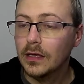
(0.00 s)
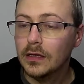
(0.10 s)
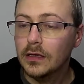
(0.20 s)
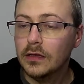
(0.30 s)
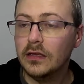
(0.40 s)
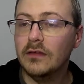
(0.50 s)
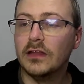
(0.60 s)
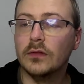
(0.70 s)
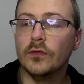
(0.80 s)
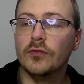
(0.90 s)
Steve says,
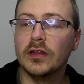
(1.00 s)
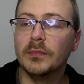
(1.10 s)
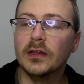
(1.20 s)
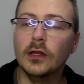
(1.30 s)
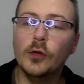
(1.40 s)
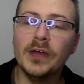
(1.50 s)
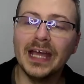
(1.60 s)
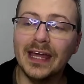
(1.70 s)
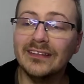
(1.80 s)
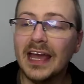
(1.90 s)
with Christmas looming,
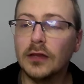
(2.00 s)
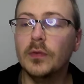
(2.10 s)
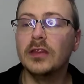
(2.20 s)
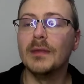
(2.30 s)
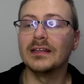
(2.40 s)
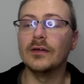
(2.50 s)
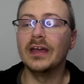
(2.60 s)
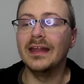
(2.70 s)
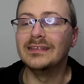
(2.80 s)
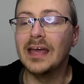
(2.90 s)
is next week's SmackDown getting
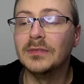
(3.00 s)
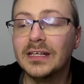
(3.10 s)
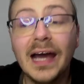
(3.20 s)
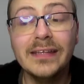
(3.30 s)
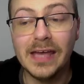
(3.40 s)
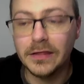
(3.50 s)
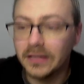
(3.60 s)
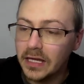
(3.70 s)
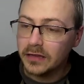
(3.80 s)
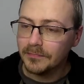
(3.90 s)
taped tonight? Yes, it is.